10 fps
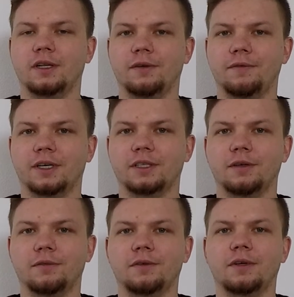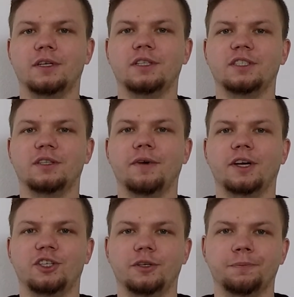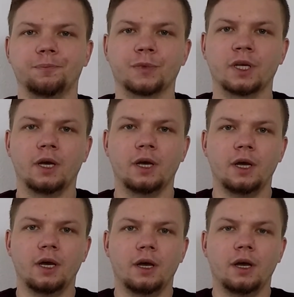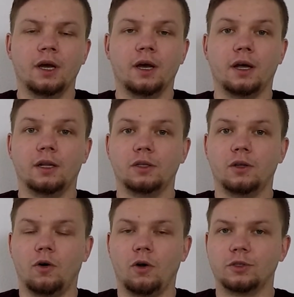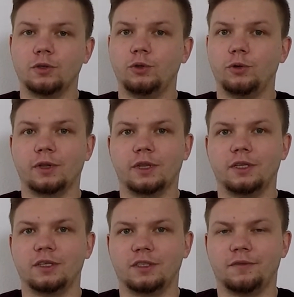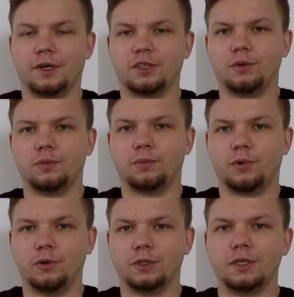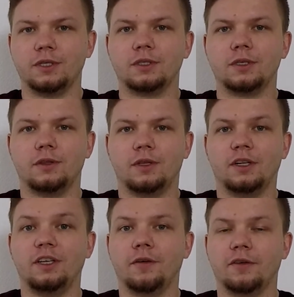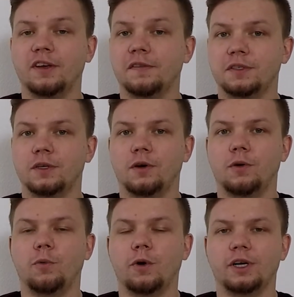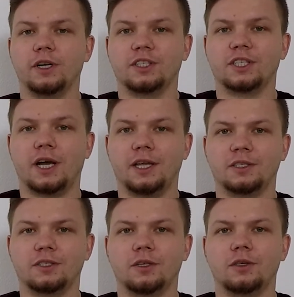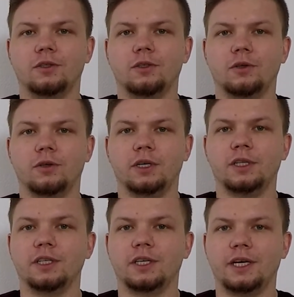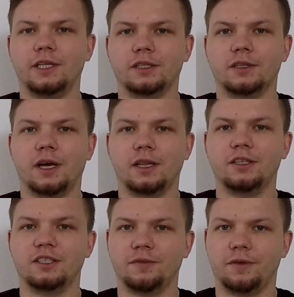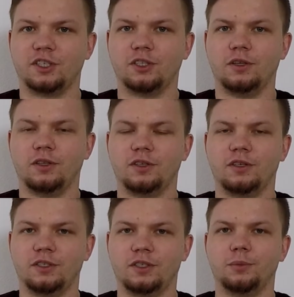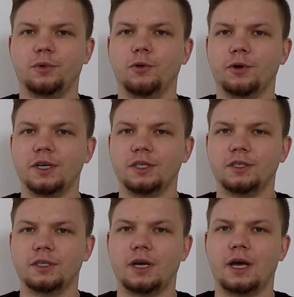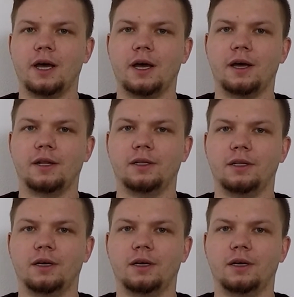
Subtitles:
effective disinfection. And also during the disinfection process, the Leo gives warning signs to indicate that disinfection is in progress and